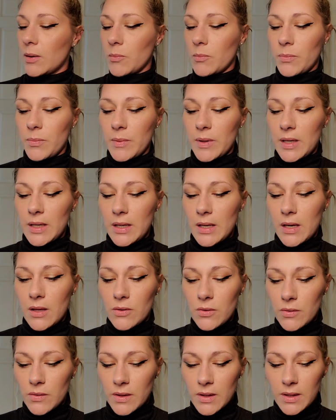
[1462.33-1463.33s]
But
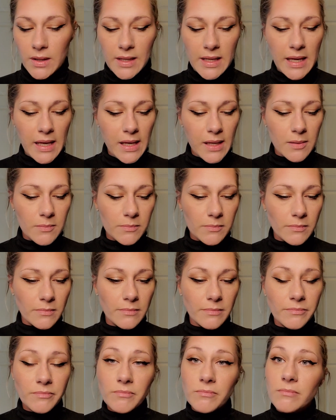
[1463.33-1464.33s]
other than that,
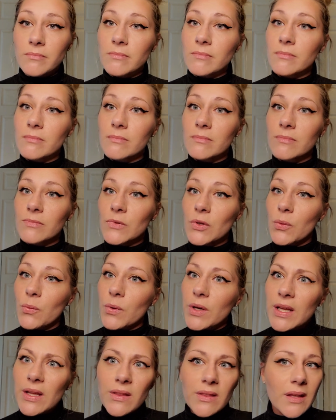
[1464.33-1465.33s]
what
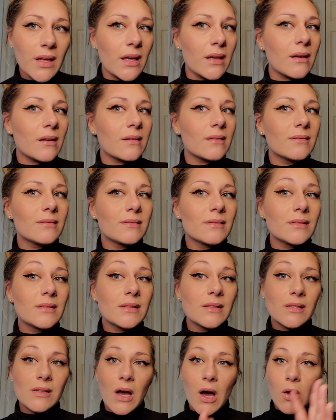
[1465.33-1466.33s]
do you think?
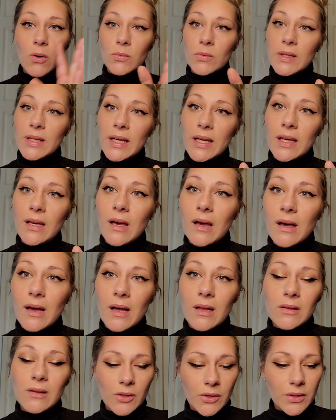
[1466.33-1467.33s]
Only a
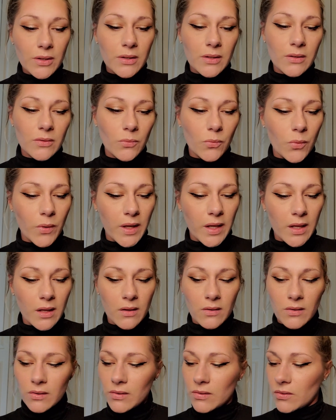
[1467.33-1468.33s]
look
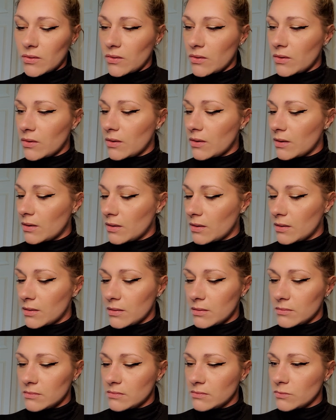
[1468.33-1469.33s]
with,
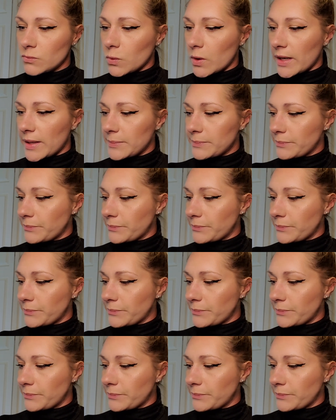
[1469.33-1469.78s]
what?